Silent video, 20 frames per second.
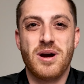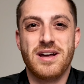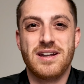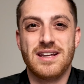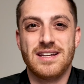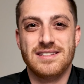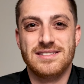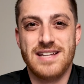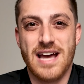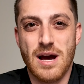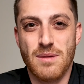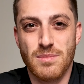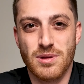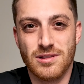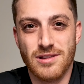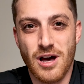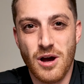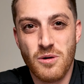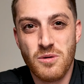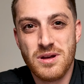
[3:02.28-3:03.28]
button down
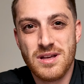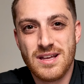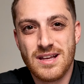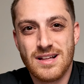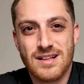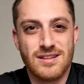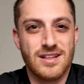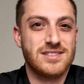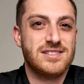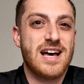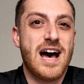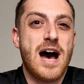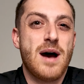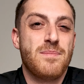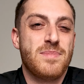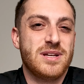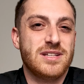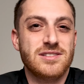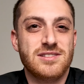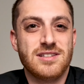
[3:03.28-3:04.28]
below. Let's
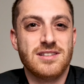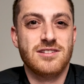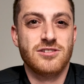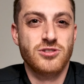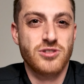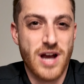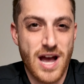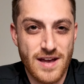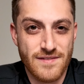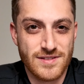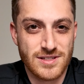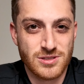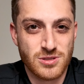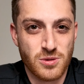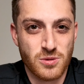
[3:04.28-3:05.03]
hop into the driving